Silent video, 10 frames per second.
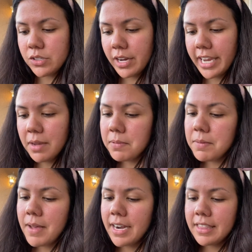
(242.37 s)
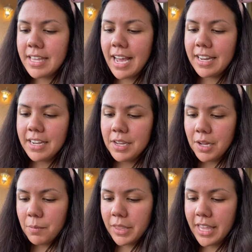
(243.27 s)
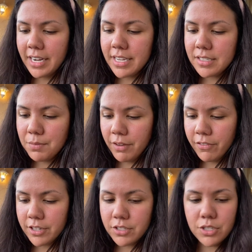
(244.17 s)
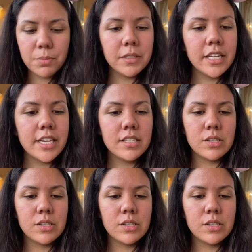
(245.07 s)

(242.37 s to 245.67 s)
So I can't be mad at that, but that is my first duplicate.